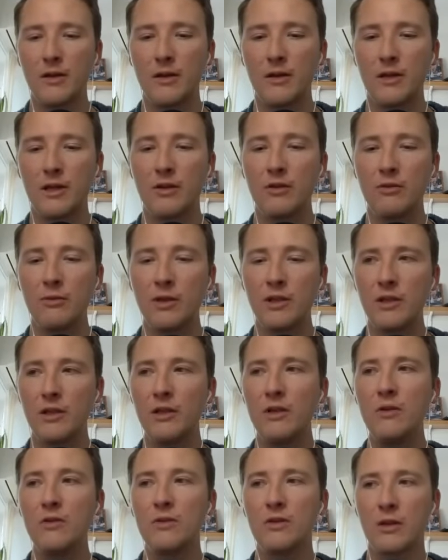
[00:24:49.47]
It would be a
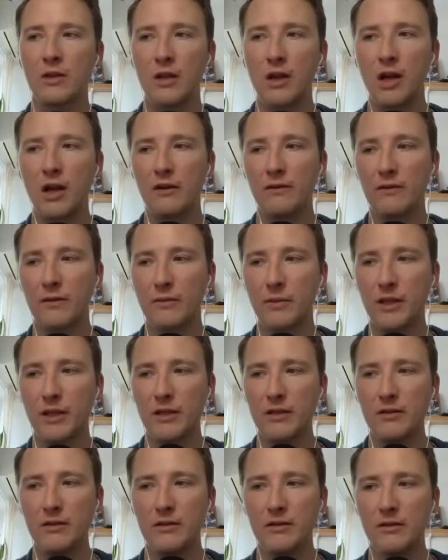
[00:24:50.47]
huge unlock for
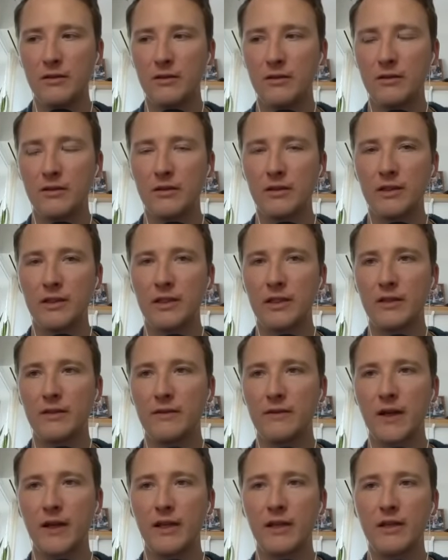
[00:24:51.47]
me if
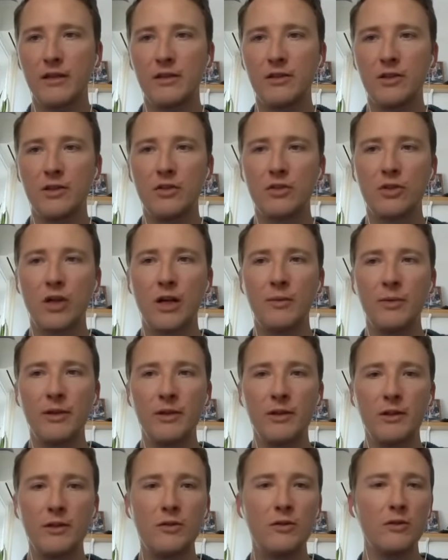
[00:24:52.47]
I can just drop in
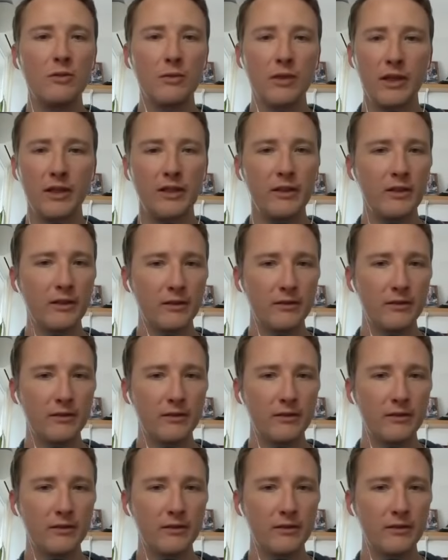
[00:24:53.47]
a YouTube link